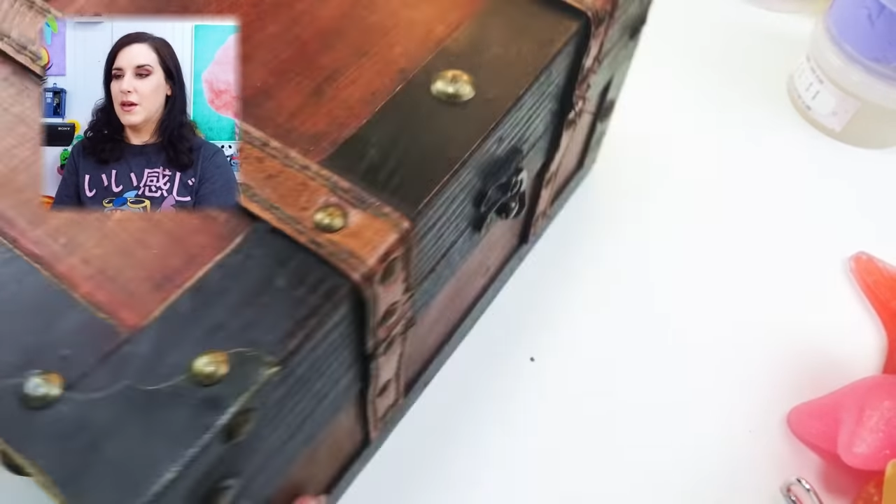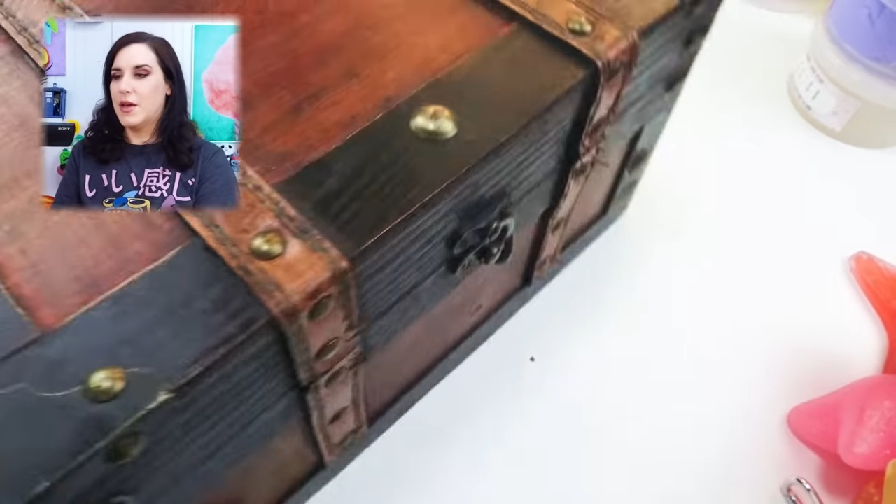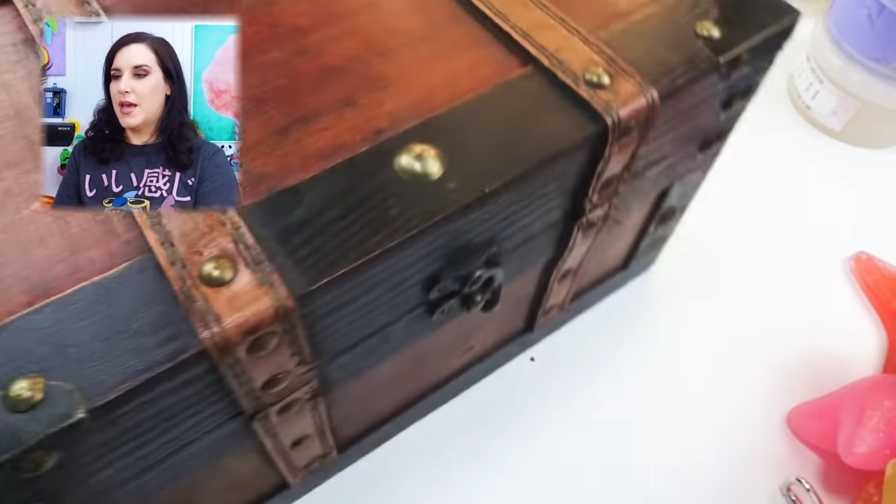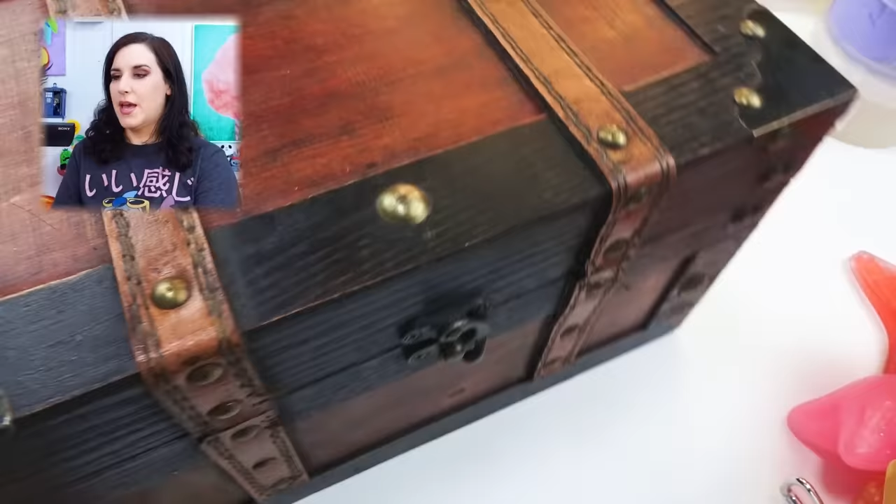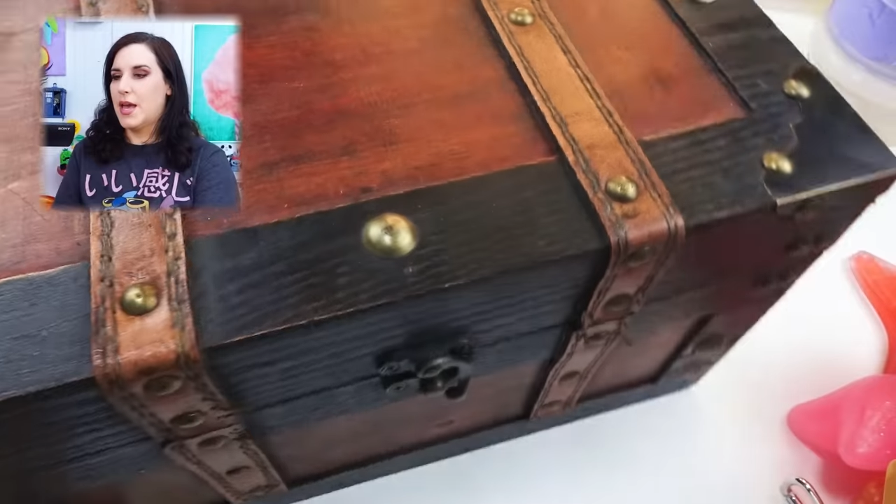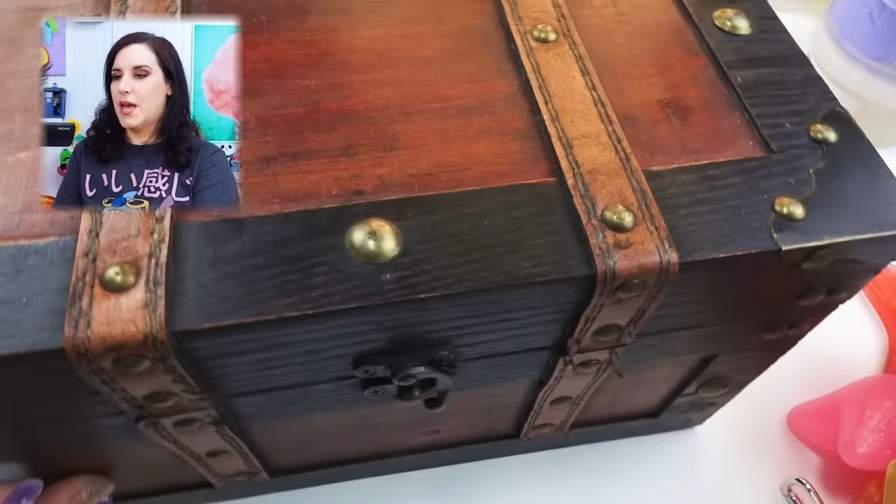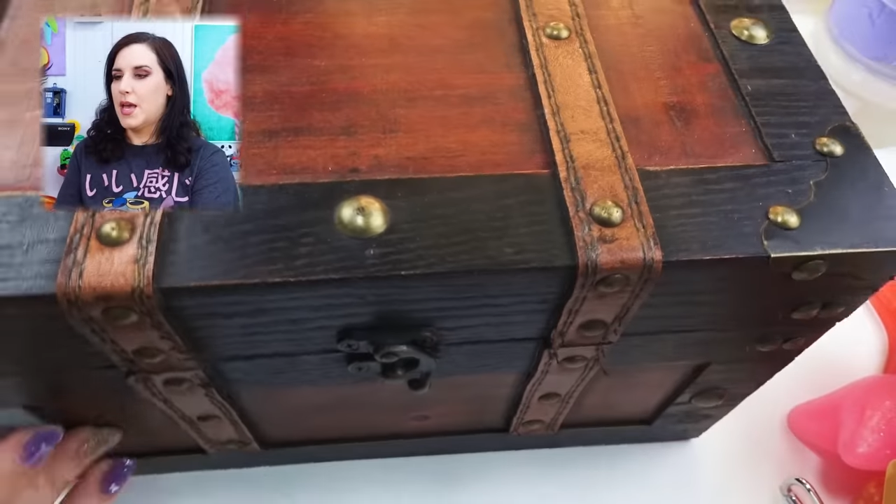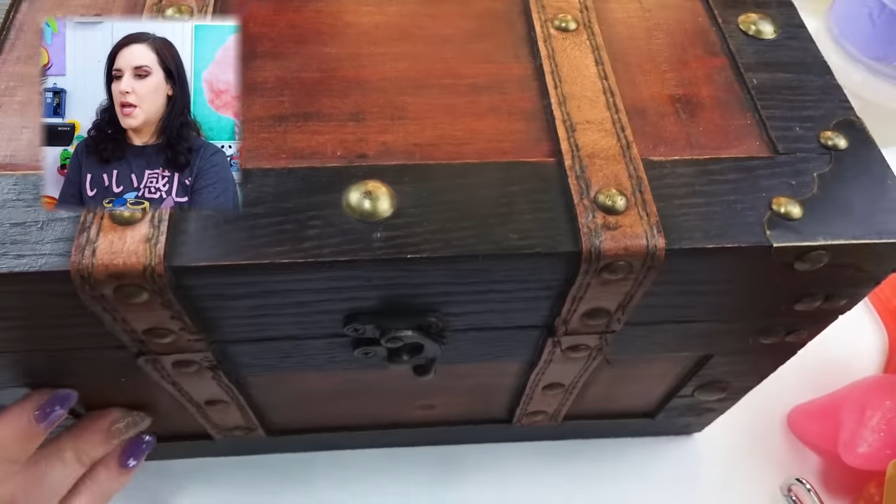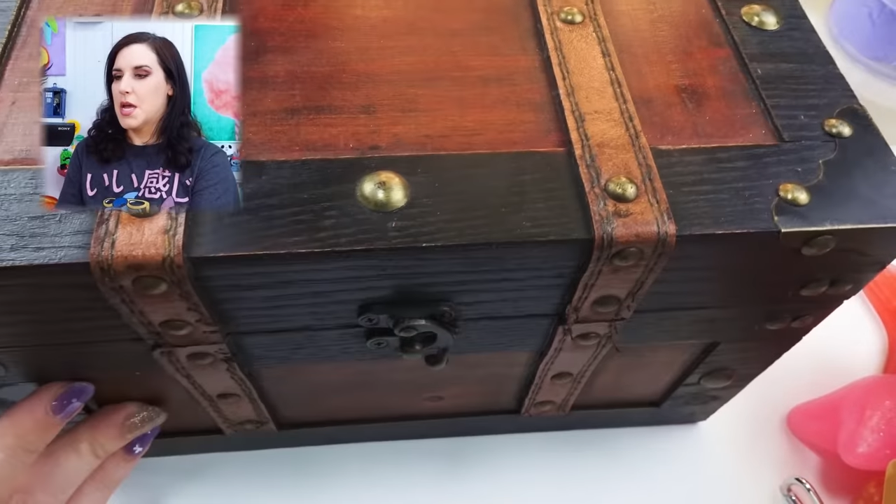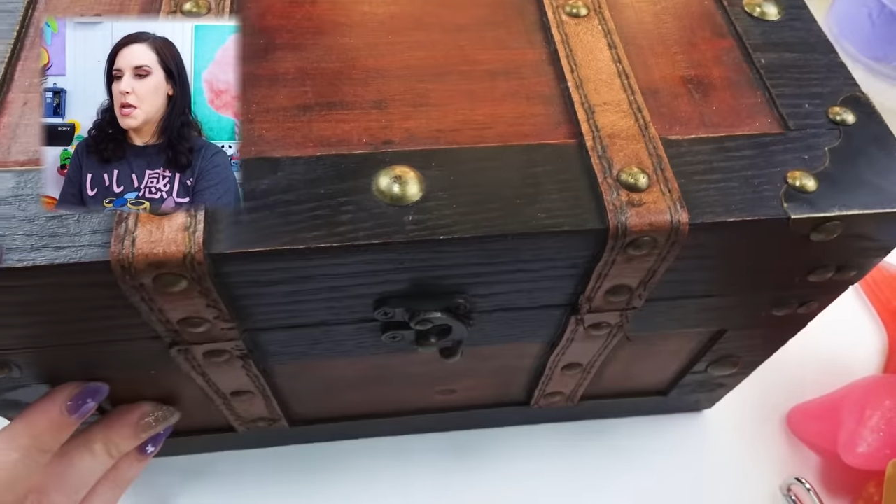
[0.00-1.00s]

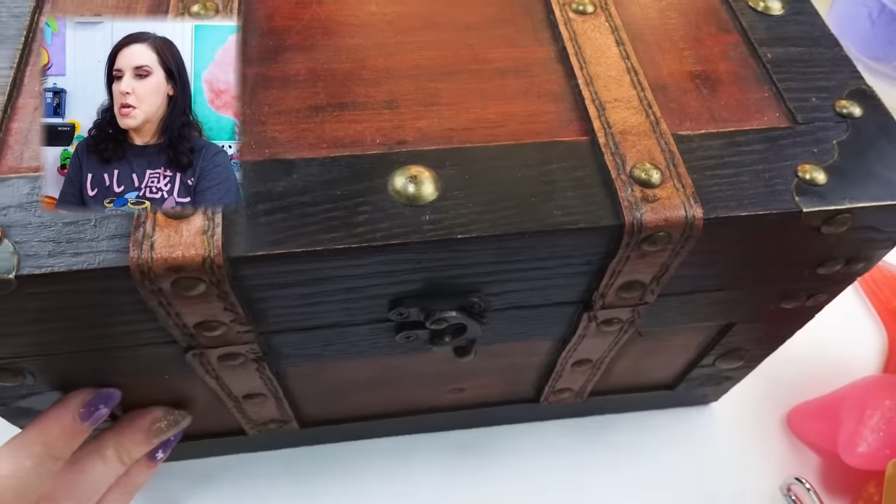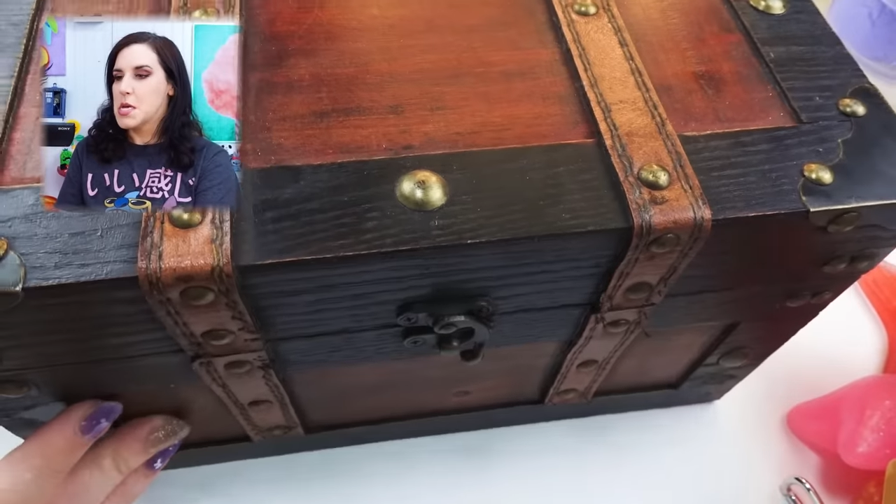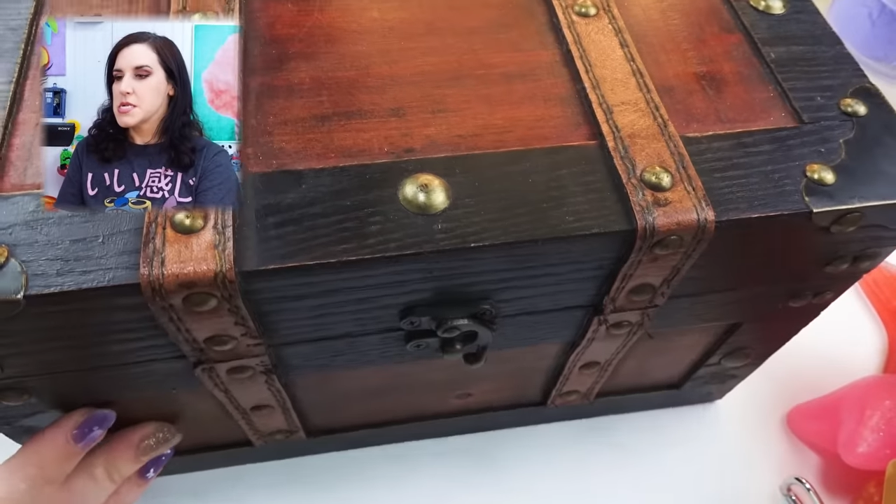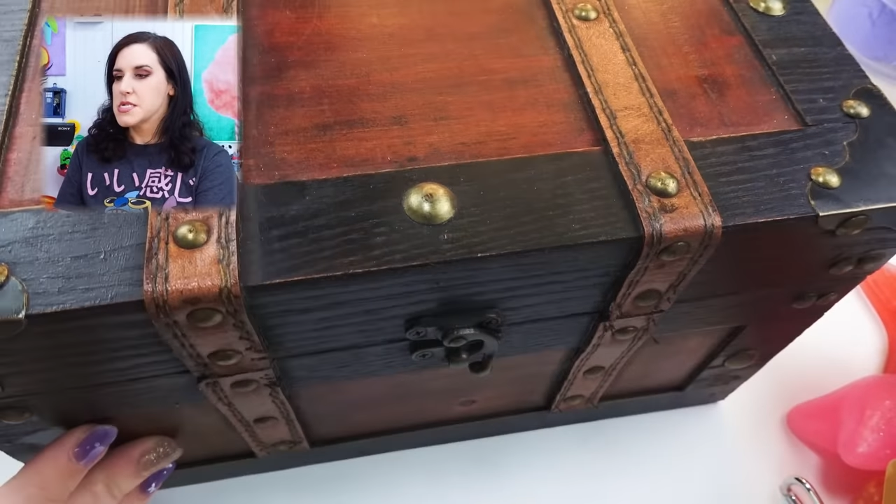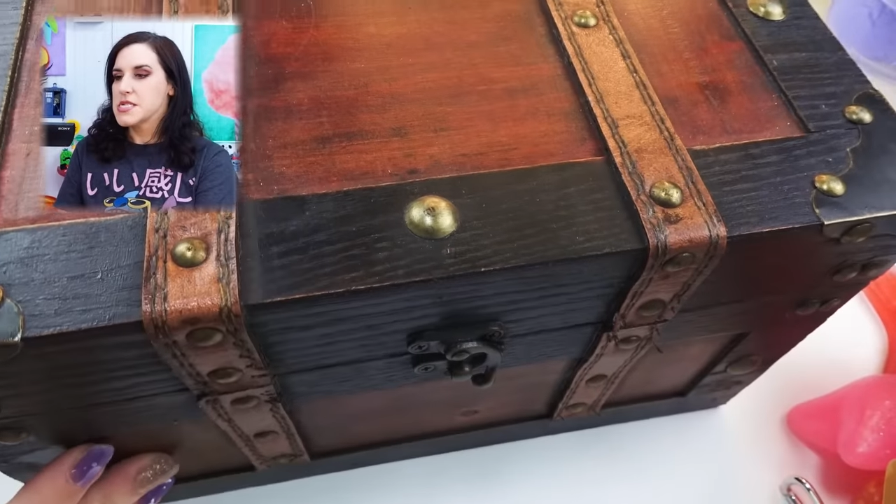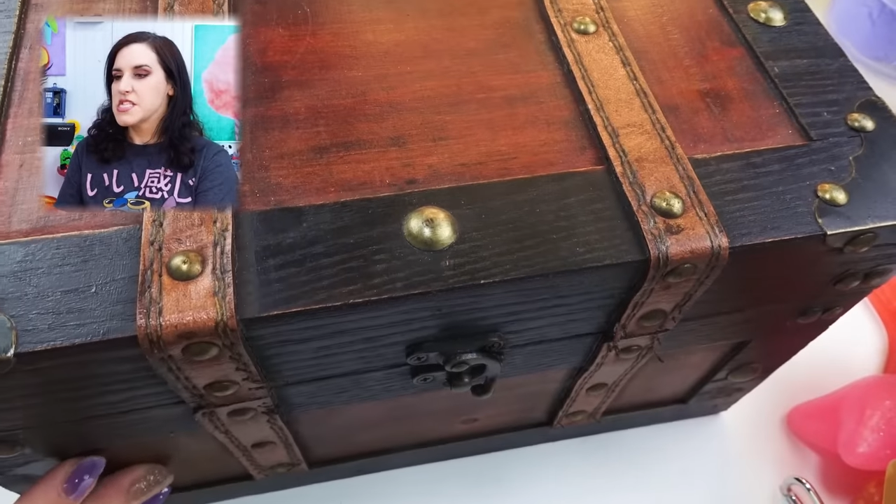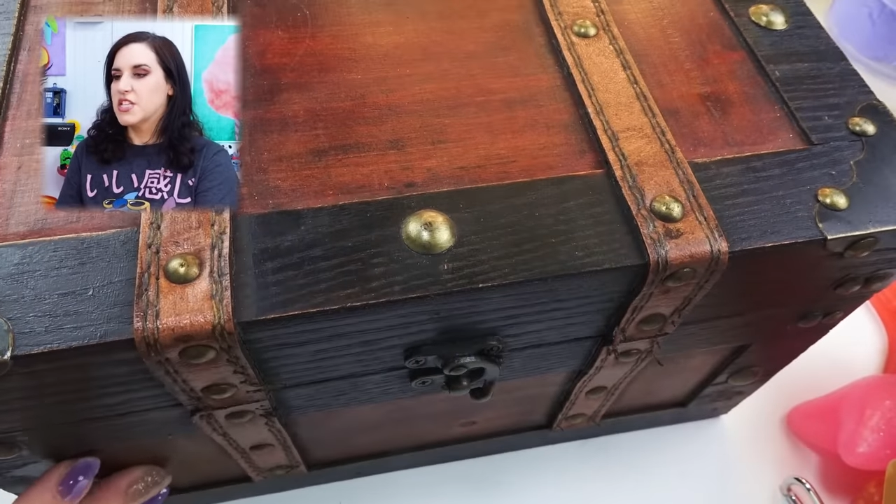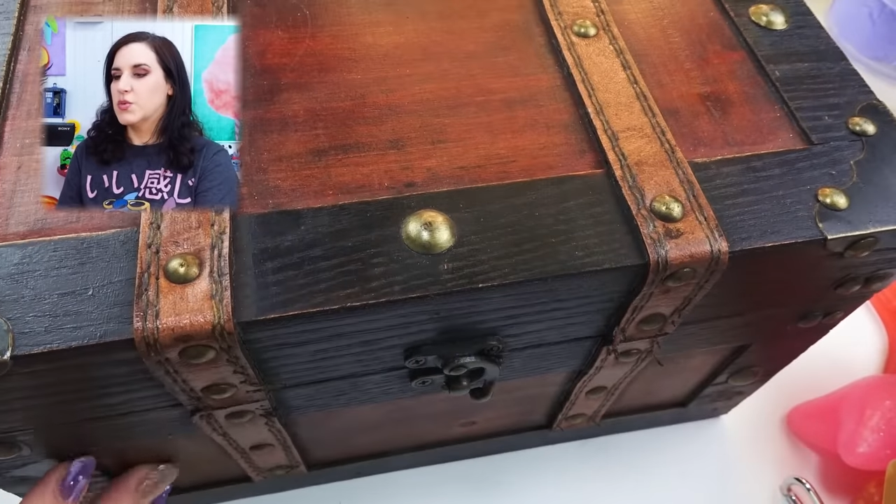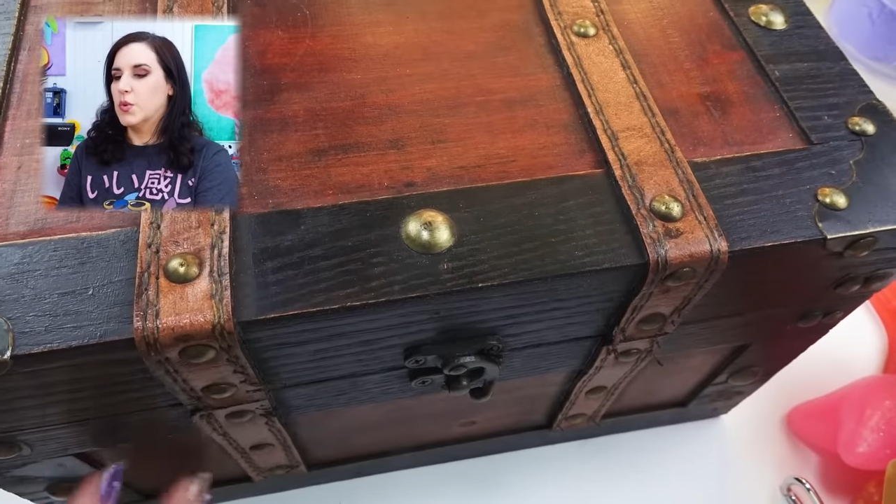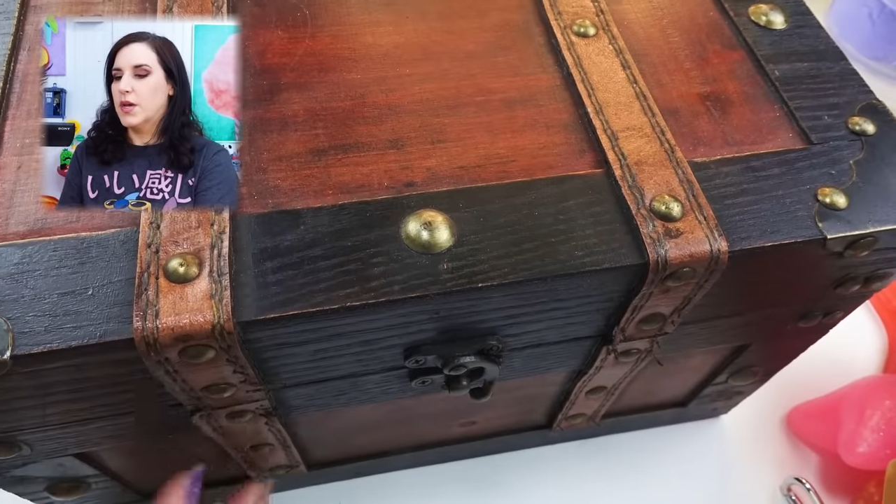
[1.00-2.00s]
Okay,
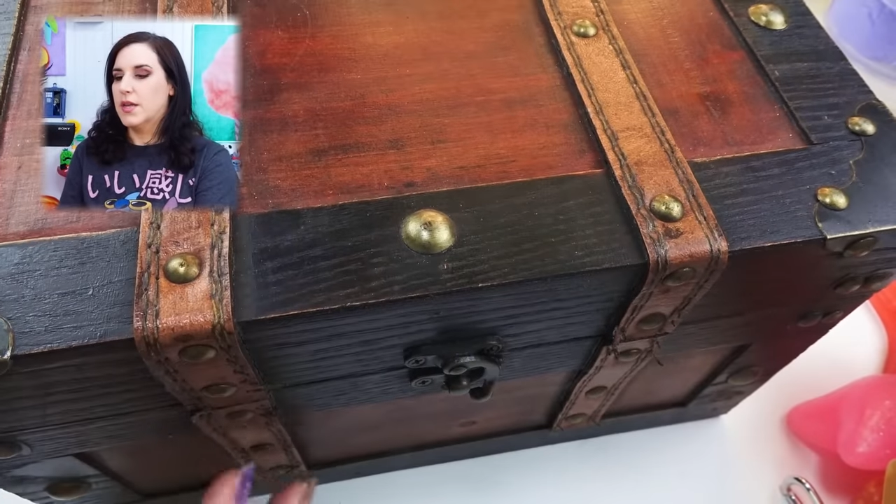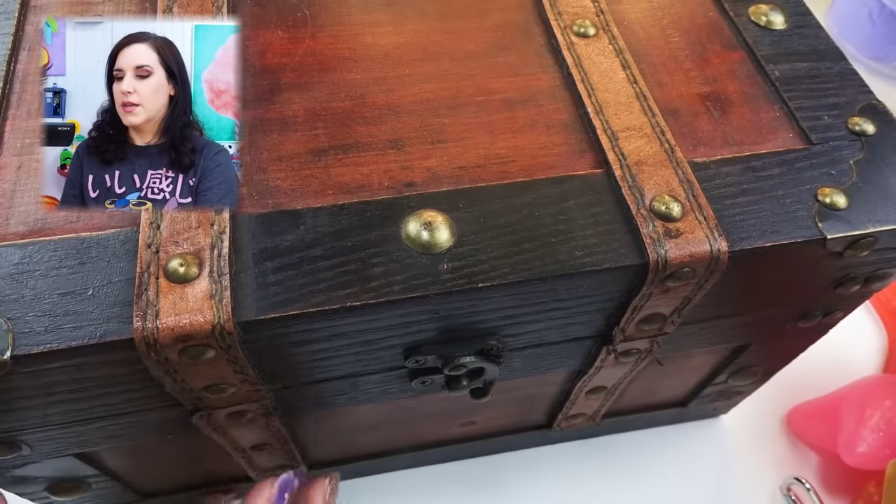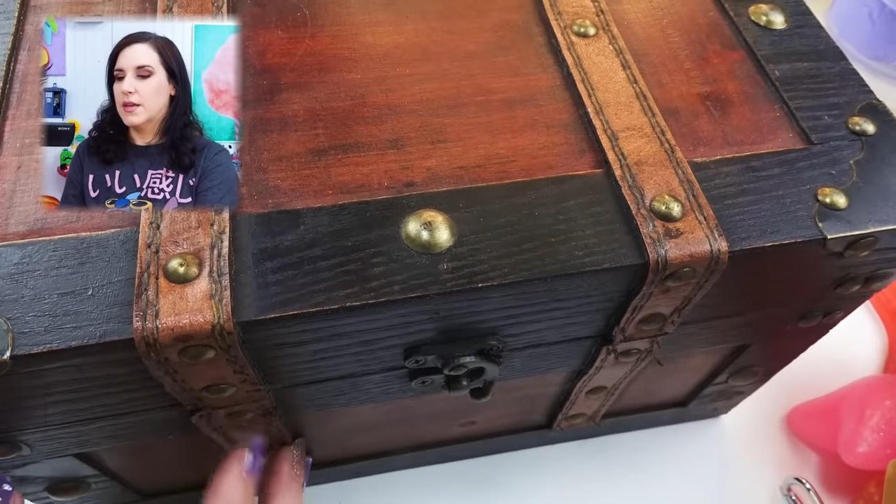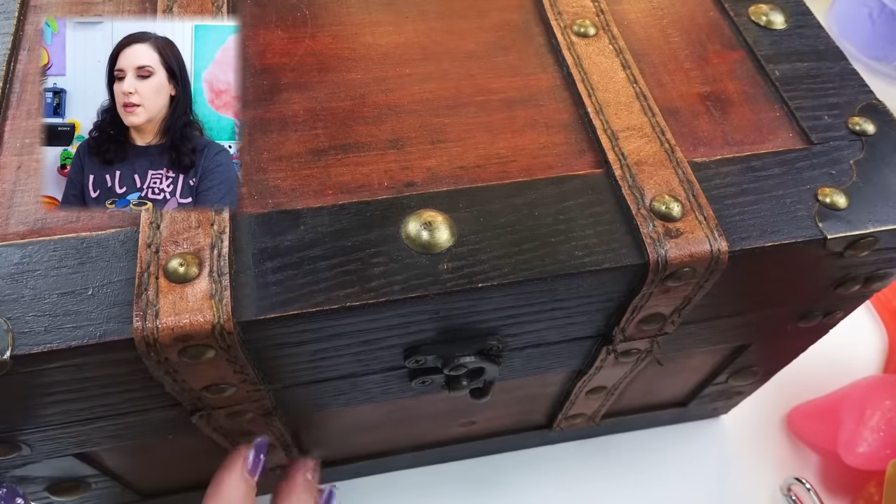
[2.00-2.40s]
this one.